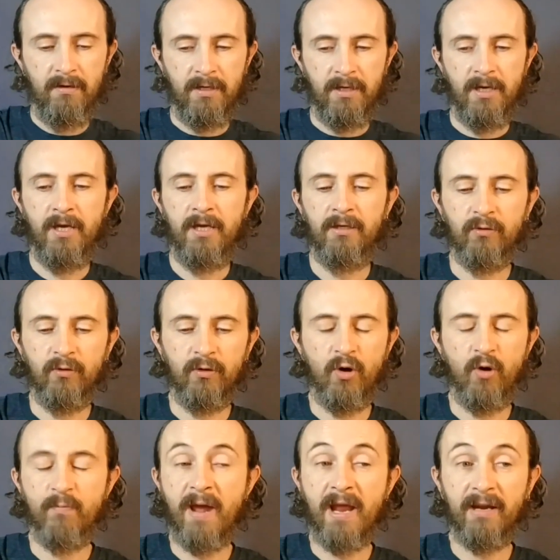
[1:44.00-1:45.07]
Okay, don't
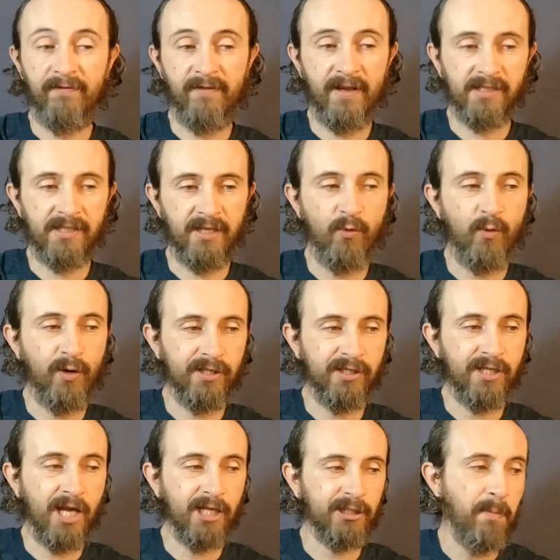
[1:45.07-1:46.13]
go manifesting what
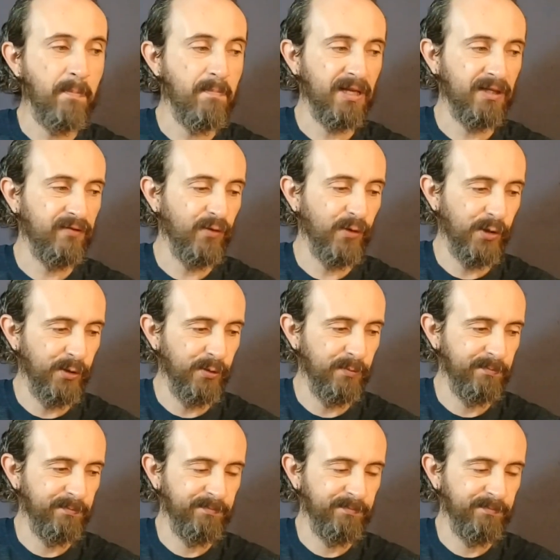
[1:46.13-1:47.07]
is not meant for you.